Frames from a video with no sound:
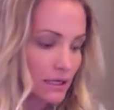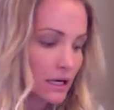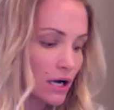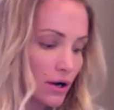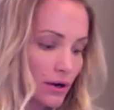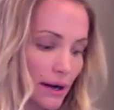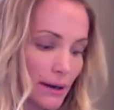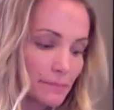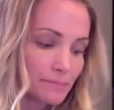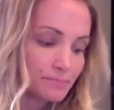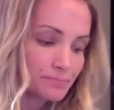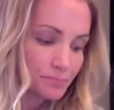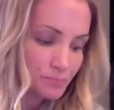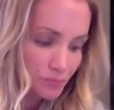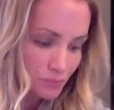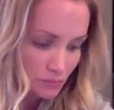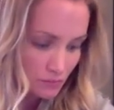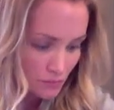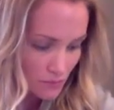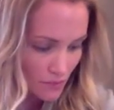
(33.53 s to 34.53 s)
Okay,
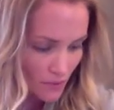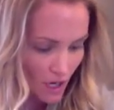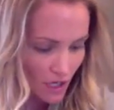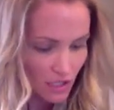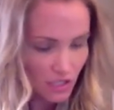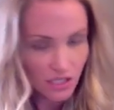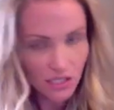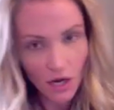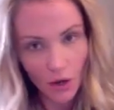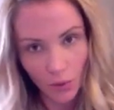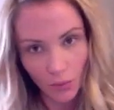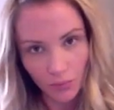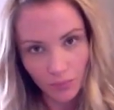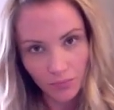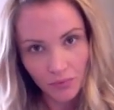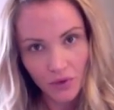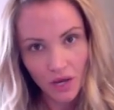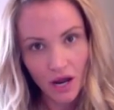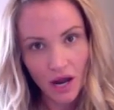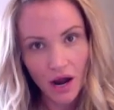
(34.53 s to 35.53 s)
so
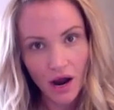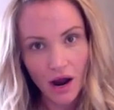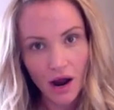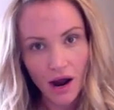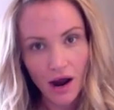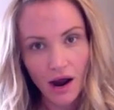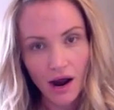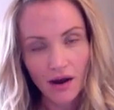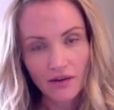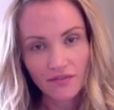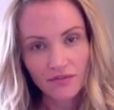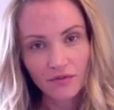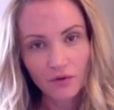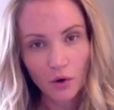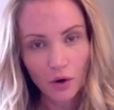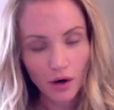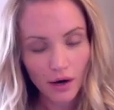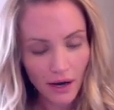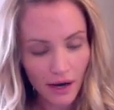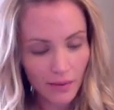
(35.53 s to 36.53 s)

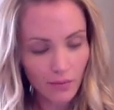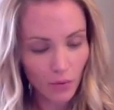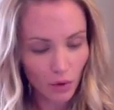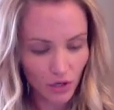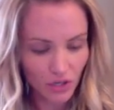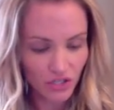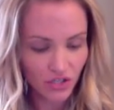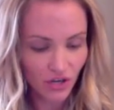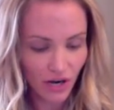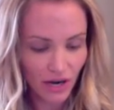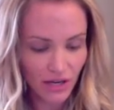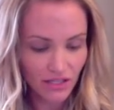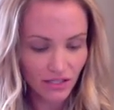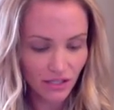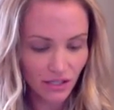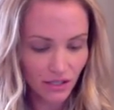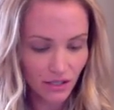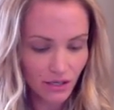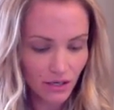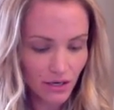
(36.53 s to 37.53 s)
for a
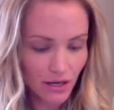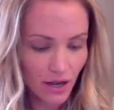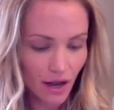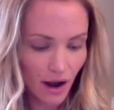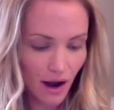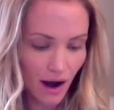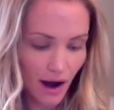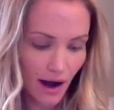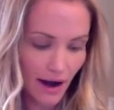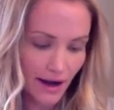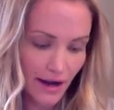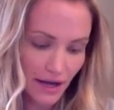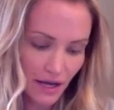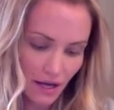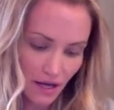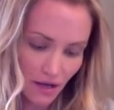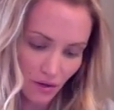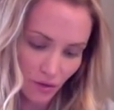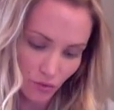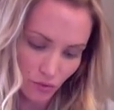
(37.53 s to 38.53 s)
moisturizer,
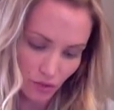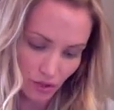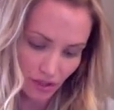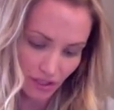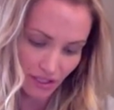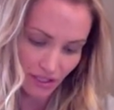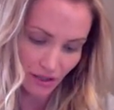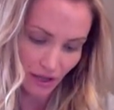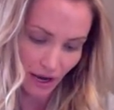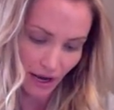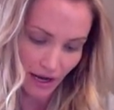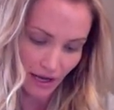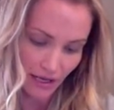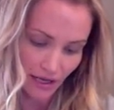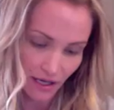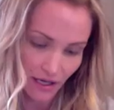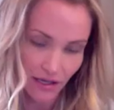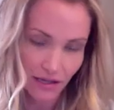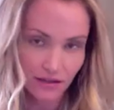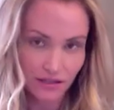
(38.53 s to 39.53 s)
I really
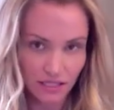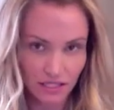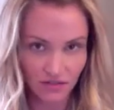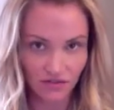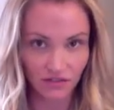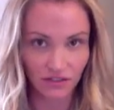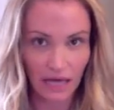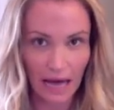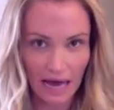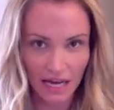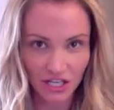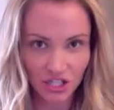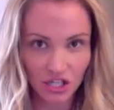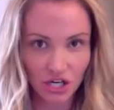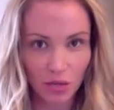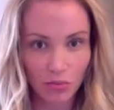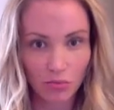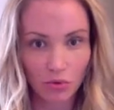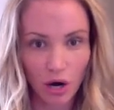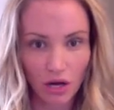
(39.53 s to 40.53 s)
like this
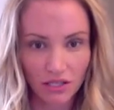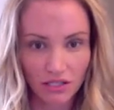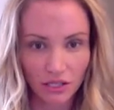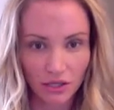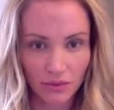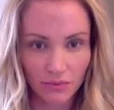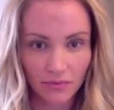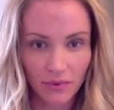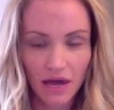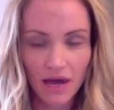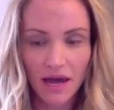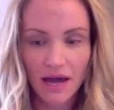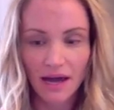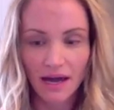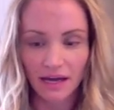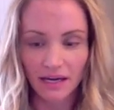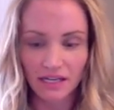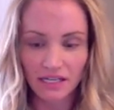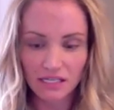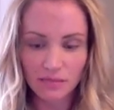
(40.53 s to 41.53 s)
Flash bronzer.
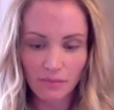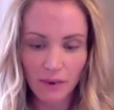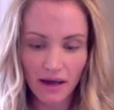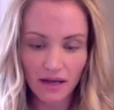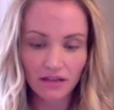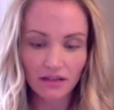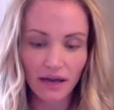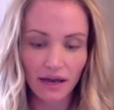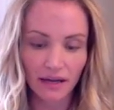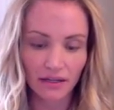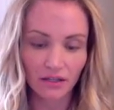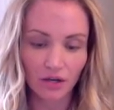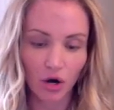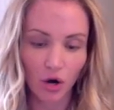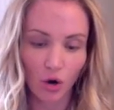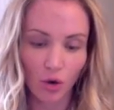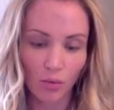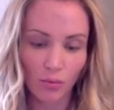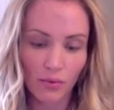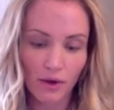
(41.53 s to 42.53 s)
It is by
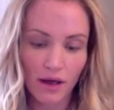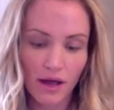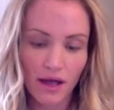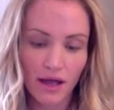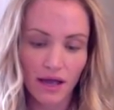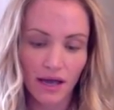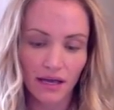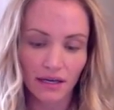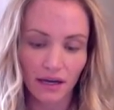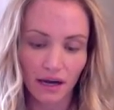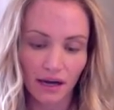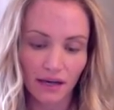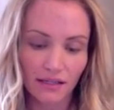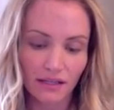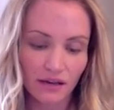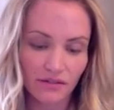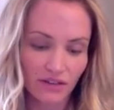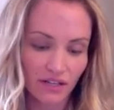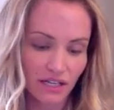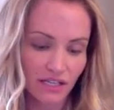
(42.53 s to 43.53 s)
Lancome. And I
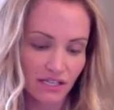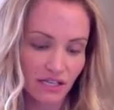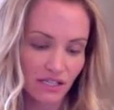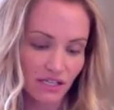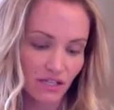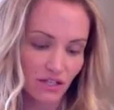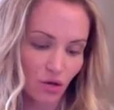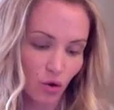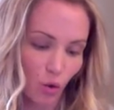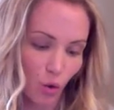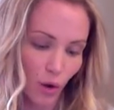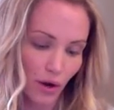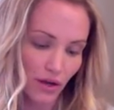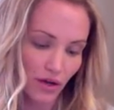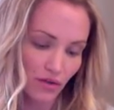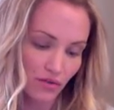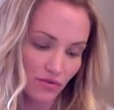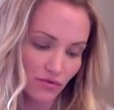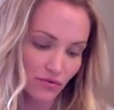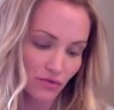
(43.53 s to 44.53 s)
love it because it's an
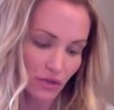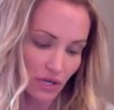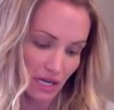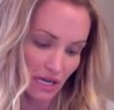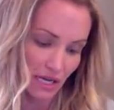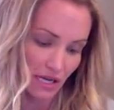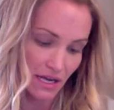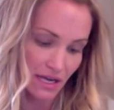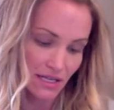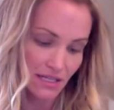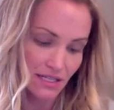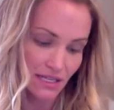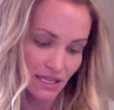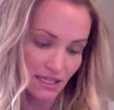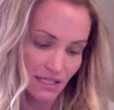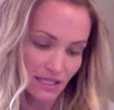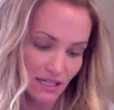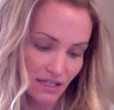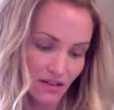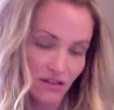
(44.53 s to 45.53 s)
oil-free
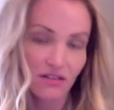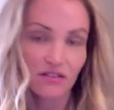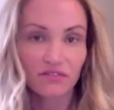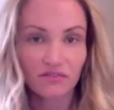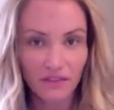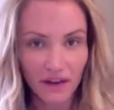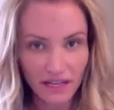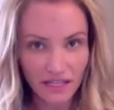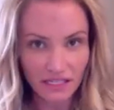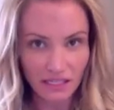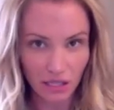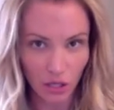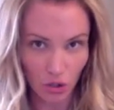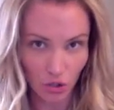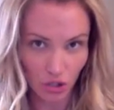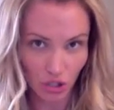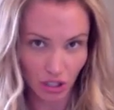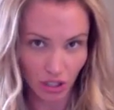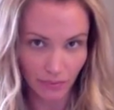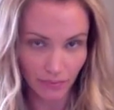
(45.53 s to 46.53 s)
tinted face
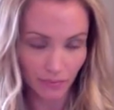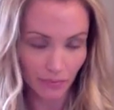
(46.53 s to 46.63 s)
lotion.